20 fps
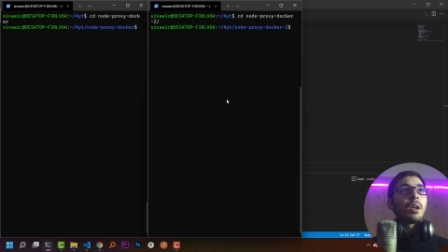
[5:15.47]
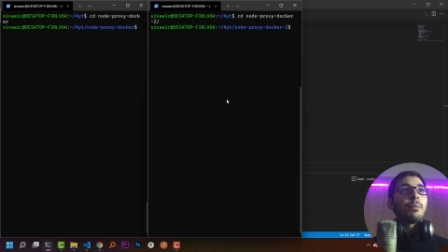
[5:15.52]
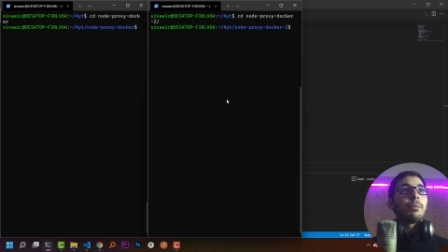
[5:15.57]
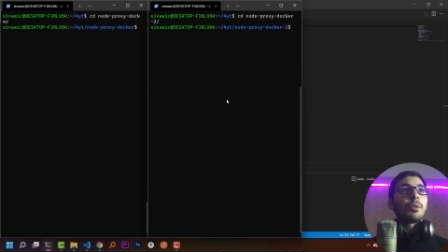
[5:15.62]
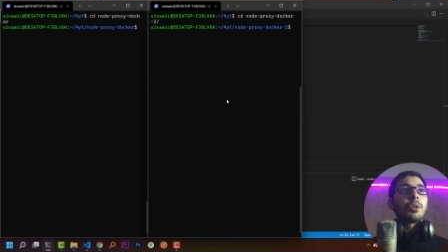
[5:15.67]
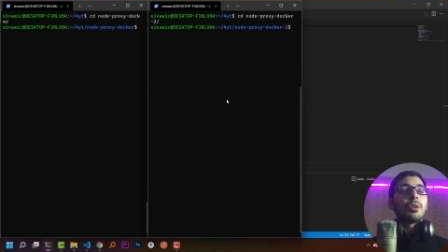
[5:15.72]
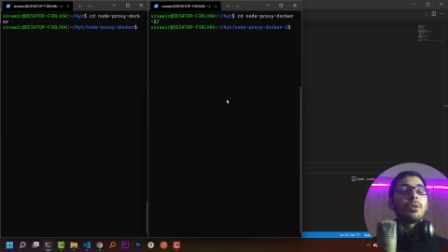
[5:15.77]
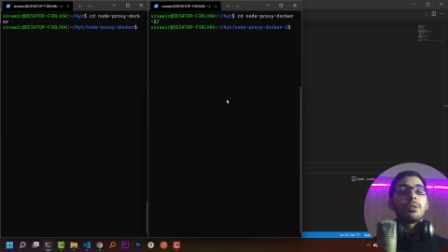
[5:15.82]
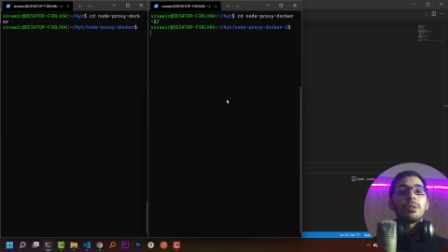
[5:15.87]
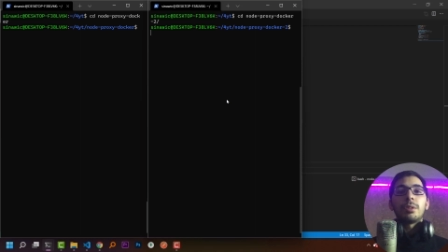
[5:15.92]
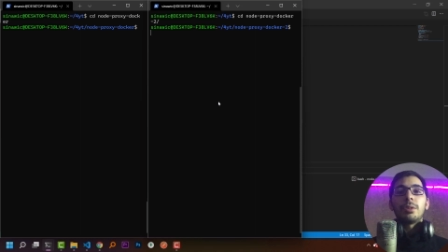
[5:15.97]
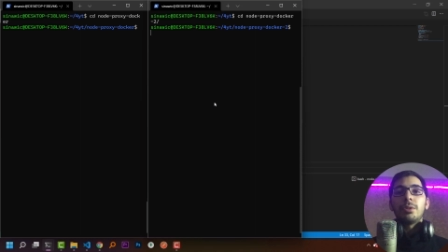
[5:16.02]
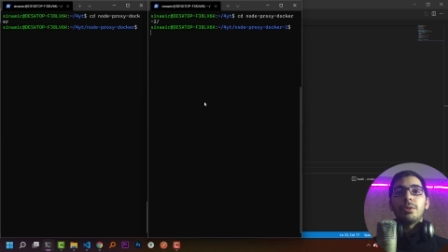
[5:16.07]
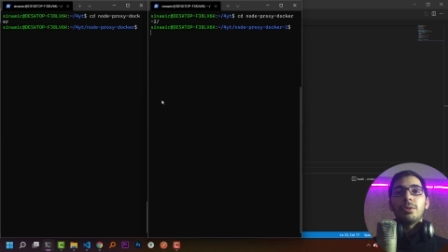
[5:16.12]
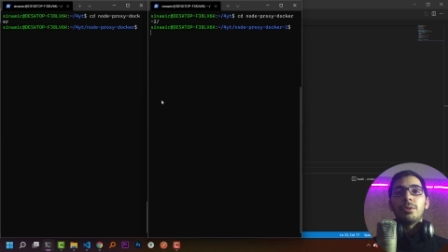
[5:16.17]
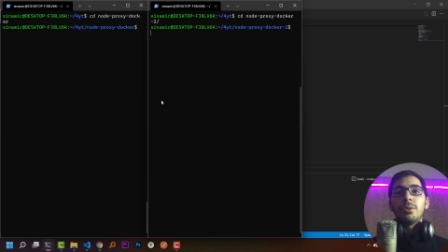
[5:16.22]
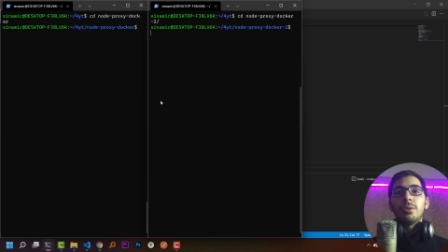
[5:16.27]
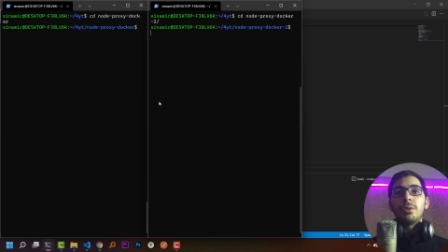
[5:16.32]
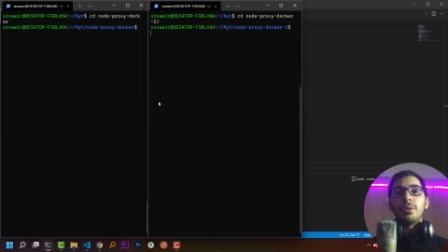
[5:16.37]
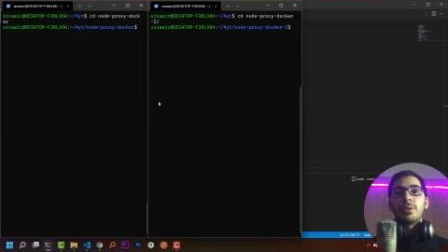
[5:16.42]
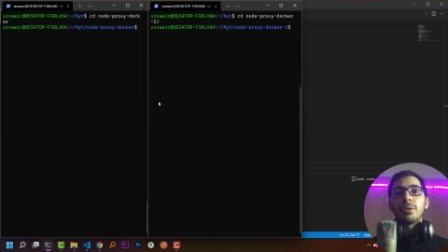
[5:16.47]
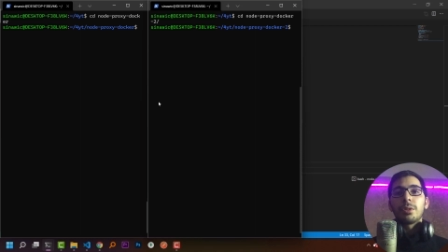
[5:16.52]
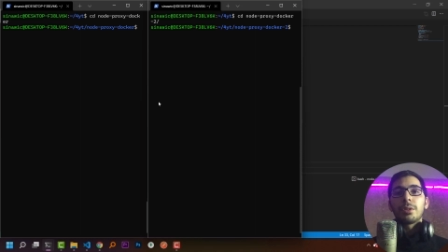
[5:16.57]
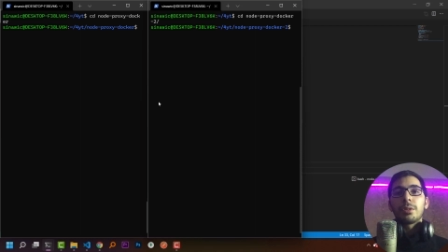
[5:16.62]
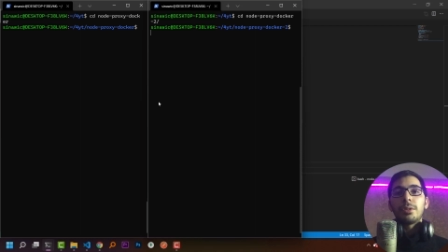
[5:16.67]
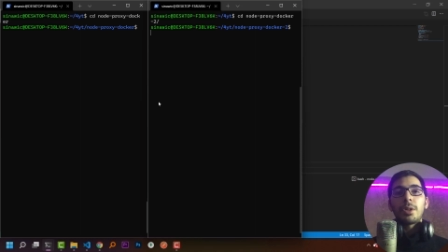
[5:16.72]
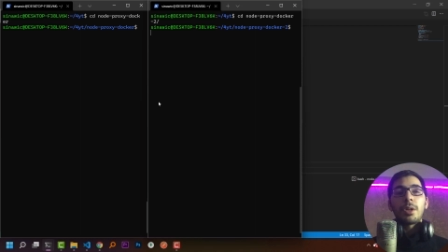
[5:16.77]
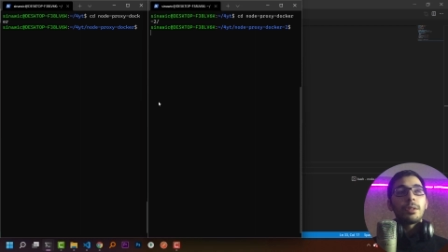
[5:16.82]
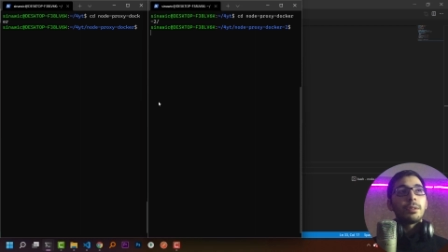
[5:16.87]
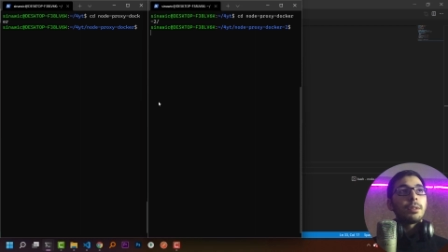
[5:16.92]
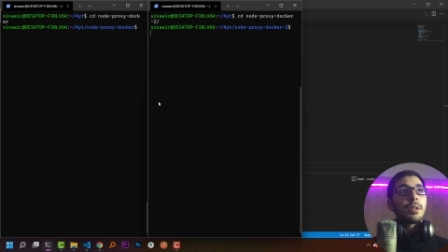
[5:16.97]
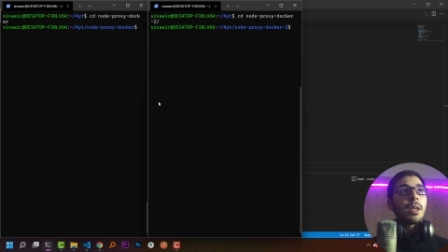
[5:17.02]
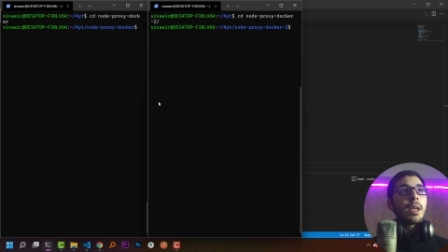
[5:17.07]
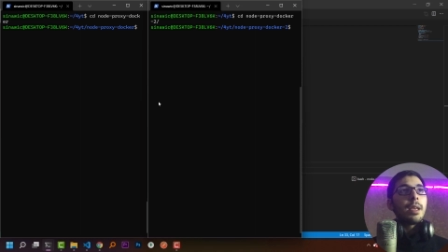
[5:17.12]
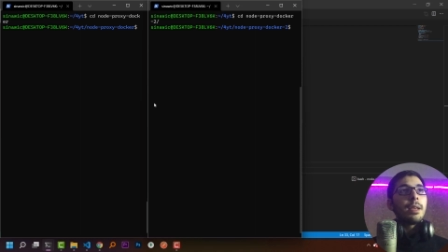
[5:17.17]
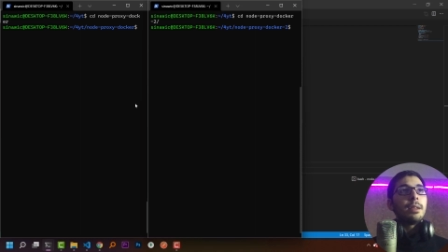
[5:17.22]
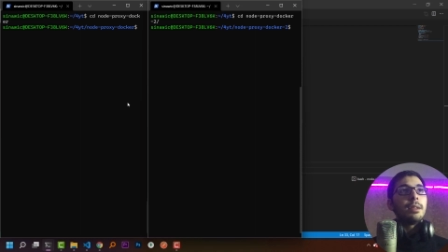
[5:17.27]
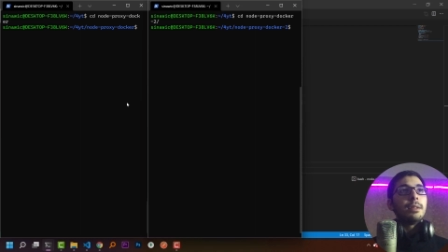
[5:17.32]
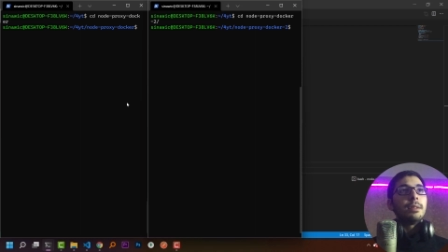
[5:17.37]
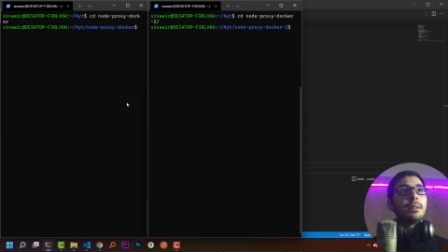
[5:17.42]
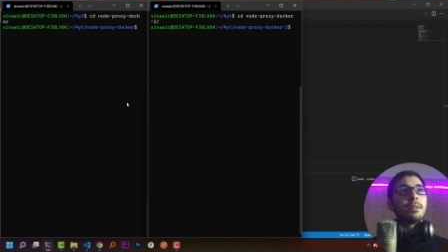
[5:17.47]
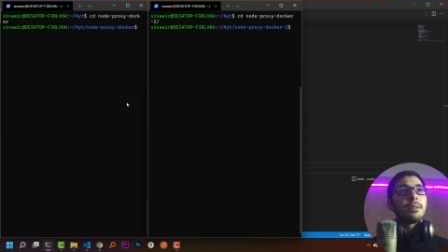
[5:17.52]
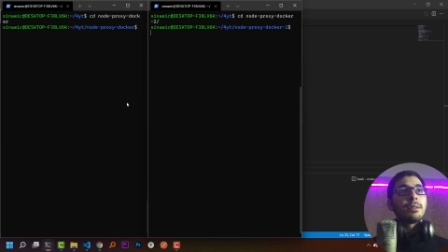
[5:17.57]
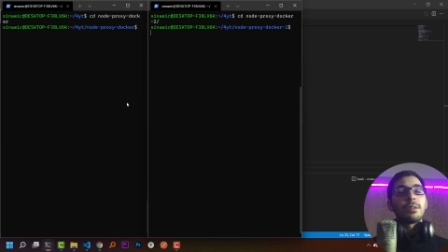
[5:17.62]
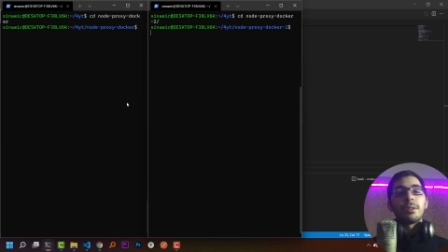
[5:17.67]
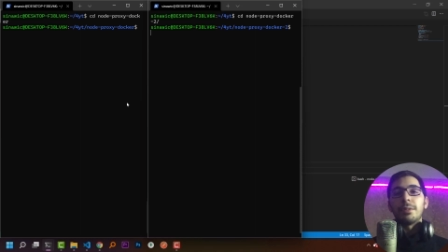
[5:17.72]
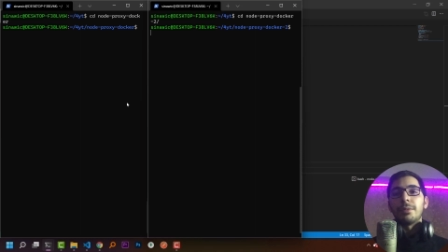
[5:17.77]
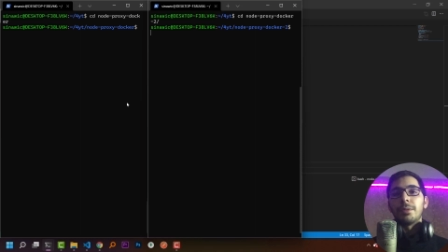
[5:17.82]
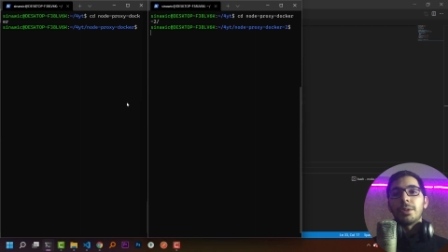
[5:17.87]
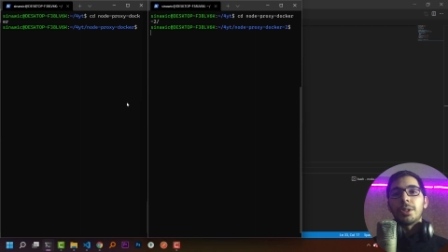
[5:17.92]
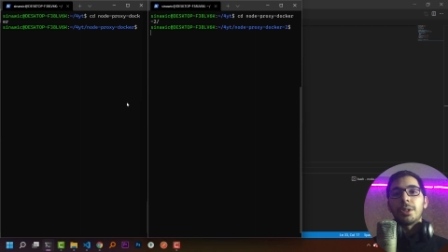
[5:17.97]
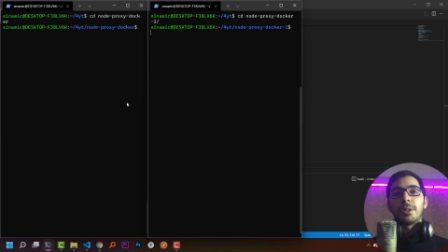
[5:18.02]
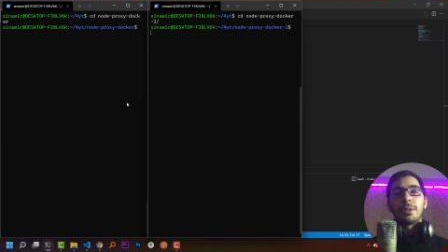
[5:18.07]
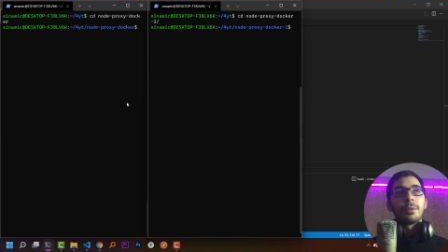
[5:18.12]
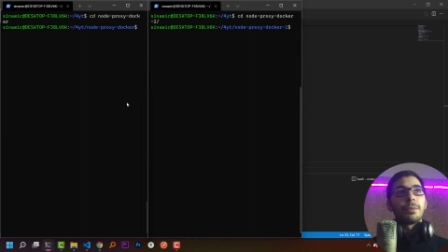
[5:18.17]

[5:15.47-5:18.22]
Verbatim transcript: I'm going to run a server.